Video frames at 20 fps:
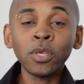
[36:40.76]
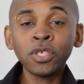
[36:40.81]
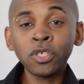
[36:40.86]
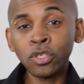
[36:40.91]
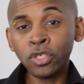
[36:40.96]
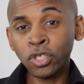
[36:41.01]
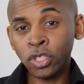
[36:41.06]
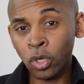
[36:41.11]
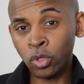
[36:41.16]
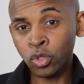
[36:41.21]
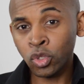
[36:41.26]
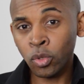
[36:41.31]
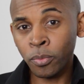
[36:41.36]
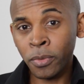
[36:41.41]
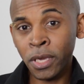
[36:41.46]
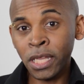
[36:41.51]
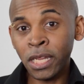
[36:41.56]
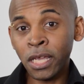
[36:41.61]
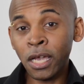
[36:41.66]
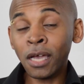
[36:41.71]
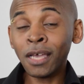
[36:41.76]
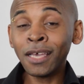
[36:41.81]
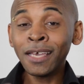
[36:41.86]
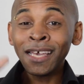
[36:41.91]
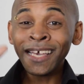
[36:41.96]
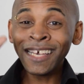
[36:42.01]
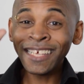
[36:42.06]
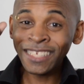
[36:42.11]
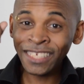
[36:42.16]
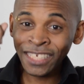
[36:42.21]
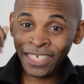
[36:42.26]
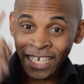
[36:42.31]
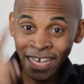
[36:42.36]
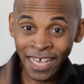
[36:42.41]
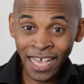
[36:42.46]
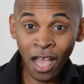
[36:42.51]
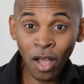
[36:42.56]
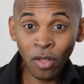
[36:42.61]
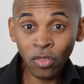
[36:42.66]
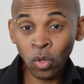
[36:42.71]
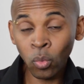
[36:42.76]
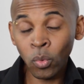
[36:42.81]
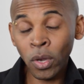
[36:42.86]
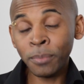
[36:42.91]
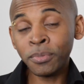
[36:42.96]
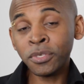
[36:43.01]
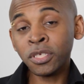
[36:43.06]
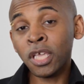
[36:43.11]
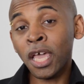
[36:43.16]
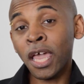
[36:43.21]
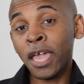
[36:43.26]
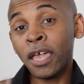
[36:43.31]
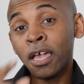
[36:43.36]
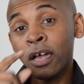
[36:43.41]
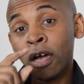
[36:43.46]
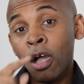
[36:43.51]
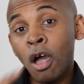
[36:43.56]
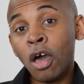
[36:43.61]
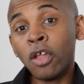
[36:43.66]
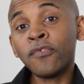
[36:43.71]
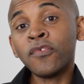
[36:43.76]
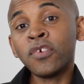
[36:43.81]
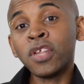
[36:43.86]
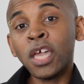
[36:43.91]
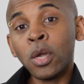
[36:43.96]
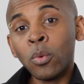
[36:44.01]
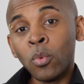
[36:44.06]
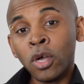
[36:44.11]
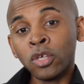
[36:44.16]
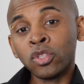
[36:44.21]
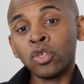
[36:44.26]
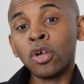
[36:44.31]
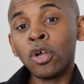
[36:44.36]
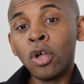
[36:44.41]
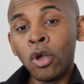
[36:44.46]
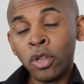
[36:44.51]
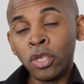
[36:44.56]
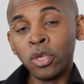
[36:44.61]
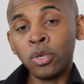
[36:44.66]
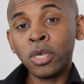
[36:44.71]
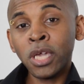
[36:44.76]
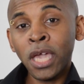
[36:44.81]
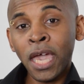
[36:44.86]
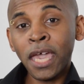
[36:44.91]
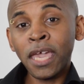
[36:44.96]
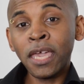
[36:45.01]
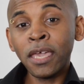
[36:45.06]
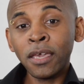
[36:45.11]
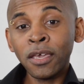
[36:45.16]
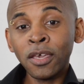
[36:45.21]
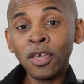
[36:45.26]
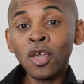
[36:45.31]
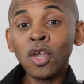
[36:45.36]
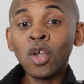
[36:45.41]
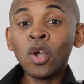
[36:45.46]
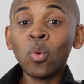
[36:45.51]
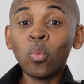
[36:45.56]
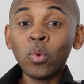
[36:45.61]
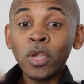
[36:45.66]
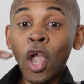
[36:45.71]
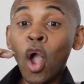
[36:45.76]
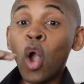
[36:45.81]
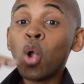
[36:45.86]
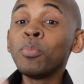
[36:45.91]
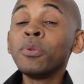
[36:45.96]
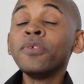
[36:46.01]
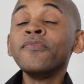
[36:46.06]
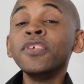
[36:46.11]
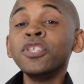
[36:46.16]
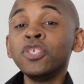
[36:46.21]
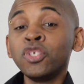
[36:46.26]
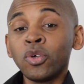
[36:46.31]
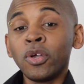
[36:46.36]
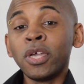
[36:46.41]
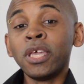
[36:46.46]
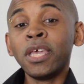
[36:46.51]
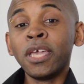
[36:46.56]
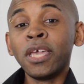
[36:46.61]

us on social media. Check out the website carnivalnetwork.co.uk. We hope you've enjoyed